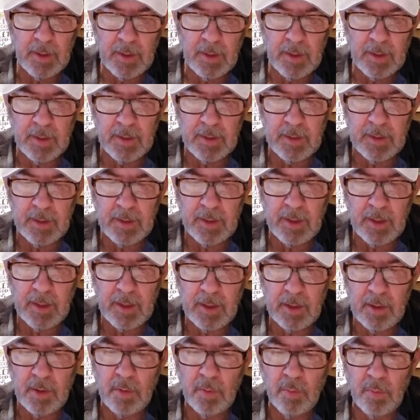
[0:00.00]
Indeed,
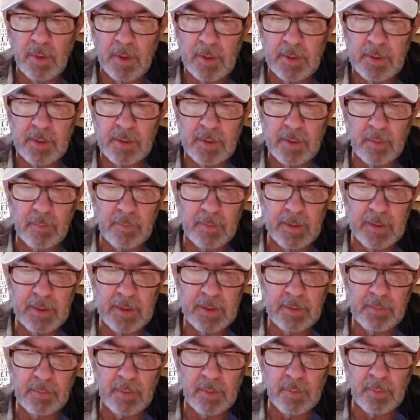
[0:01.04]
he who watches over
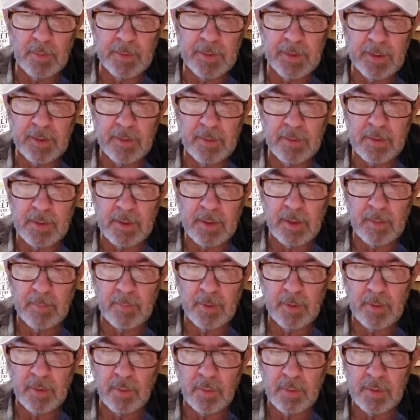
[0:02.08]
Israel will neither
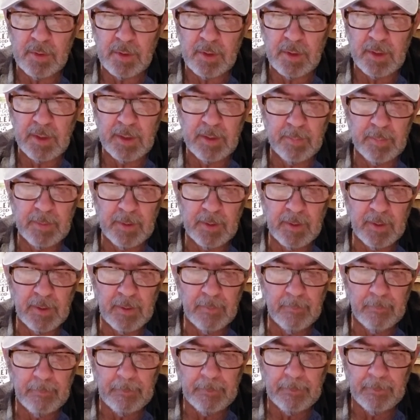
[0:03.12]
slumber nor sleep.
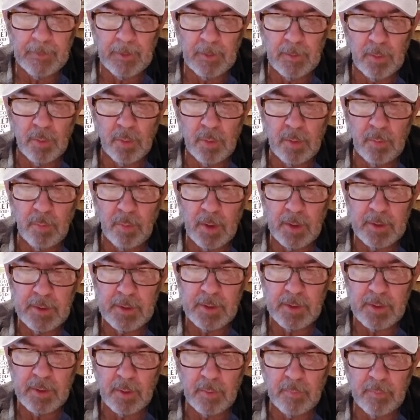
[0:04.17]
The Lord
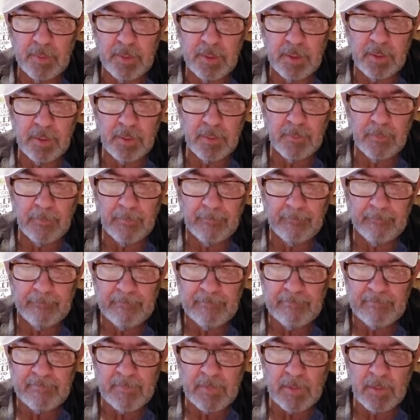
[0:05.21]
watches over you.
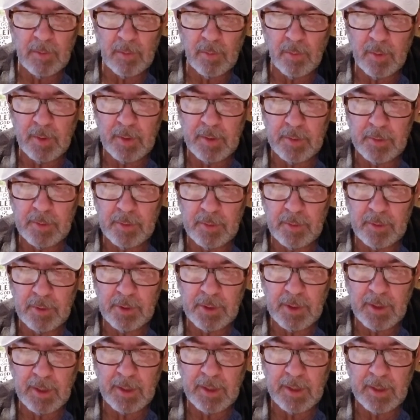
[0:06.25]
The Lord is your
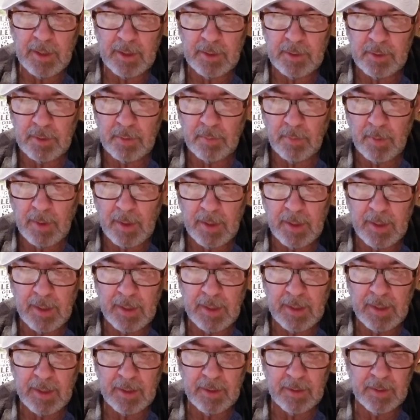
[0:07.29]
shade at your right
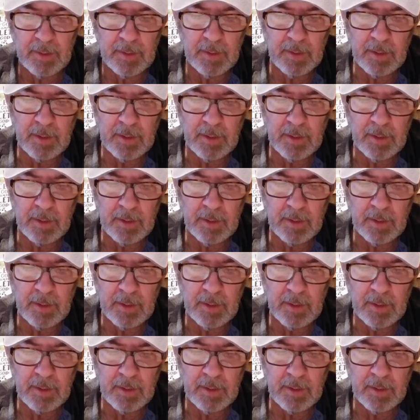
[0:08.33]
hand.